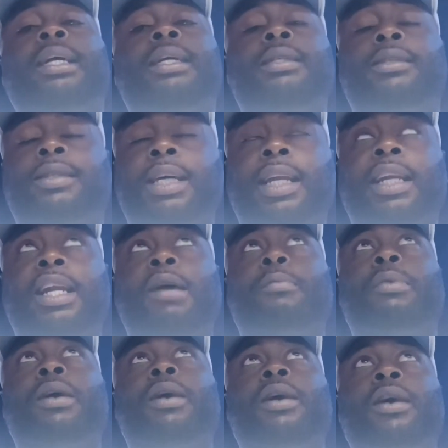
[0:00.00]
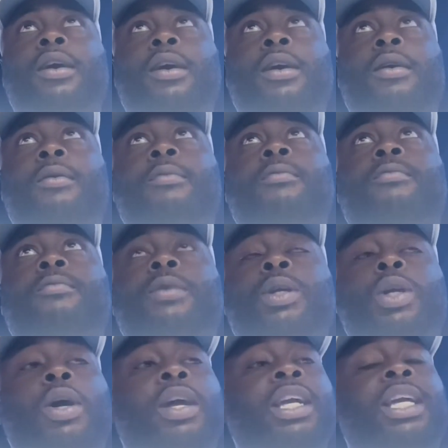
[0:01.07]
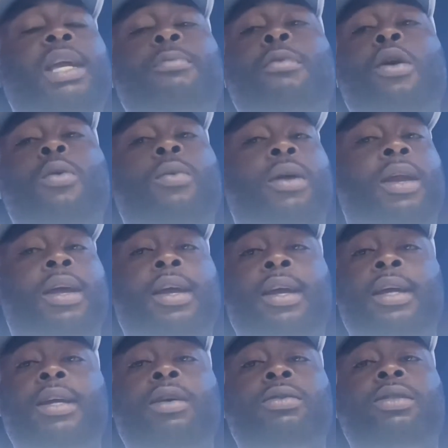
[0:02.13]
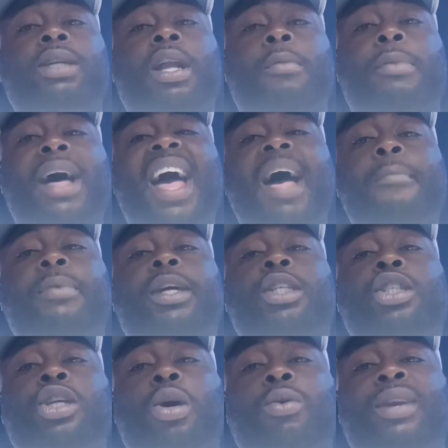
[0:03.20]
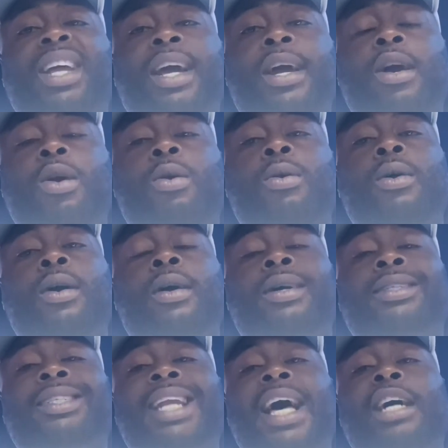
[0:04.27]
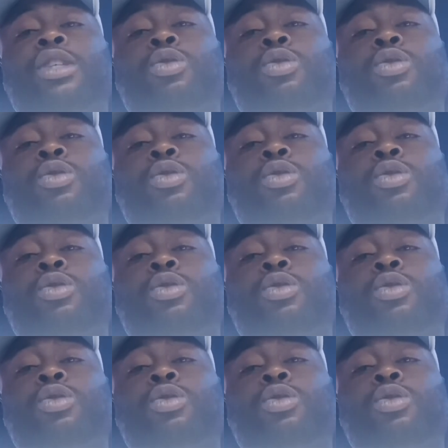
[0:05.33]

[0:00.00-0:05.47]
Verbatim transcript: he's setting up a. Um, you know, he keep on winning. He gonna set up an epic showdown slash